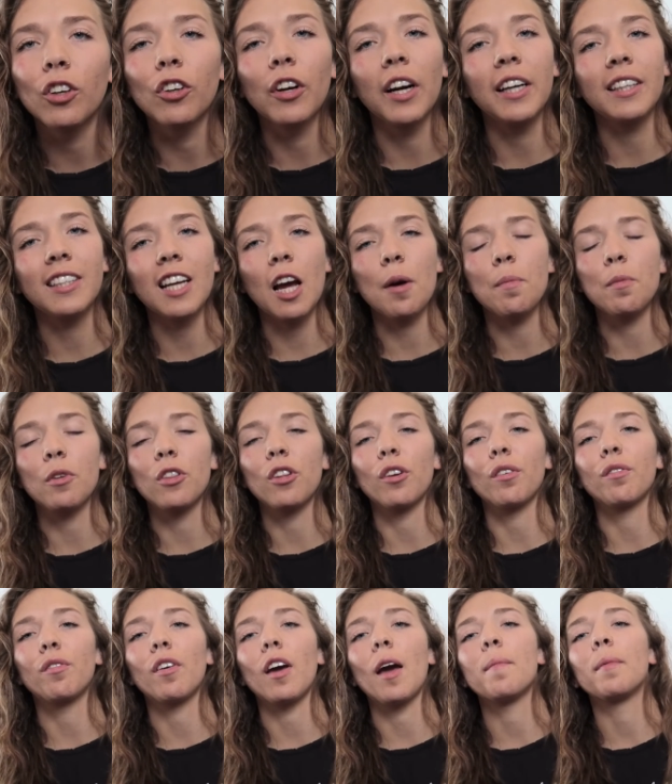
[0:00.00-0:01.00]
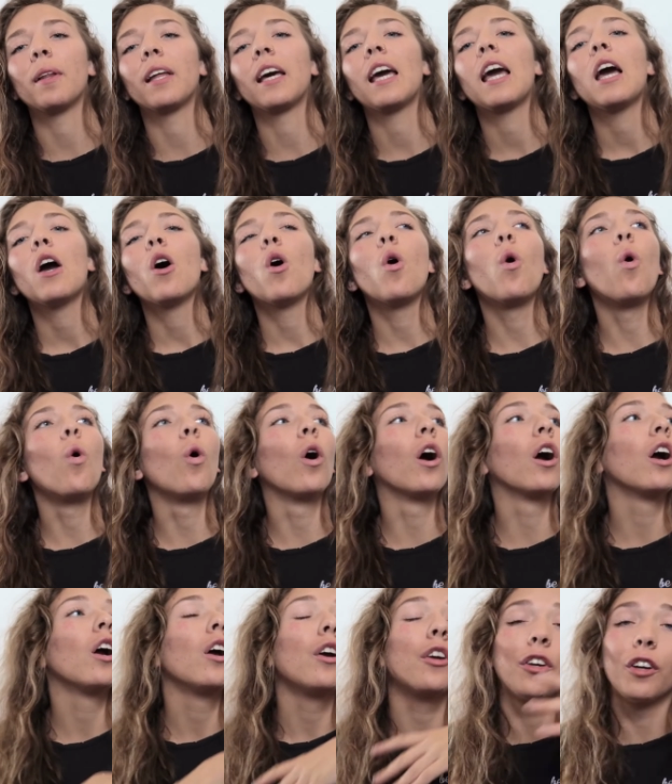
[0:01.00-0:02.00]
a great time with your family
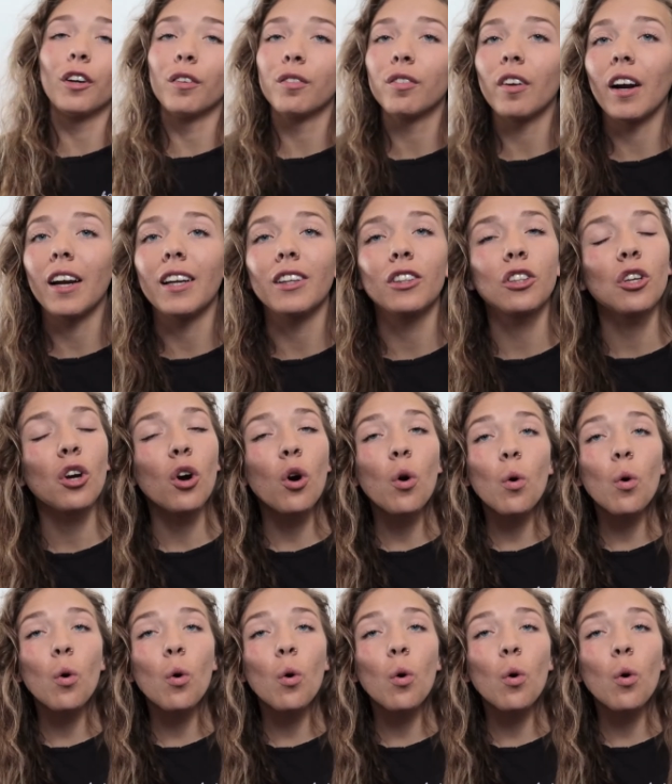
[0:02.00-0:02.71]
or your friends,